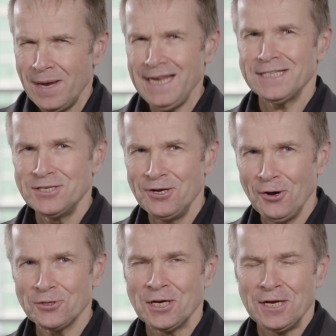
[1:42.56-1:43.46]
But it's
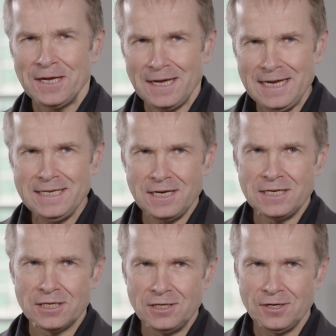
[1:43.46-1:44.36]
not easy
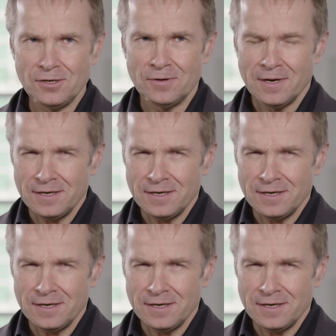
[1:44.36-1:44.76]
to do,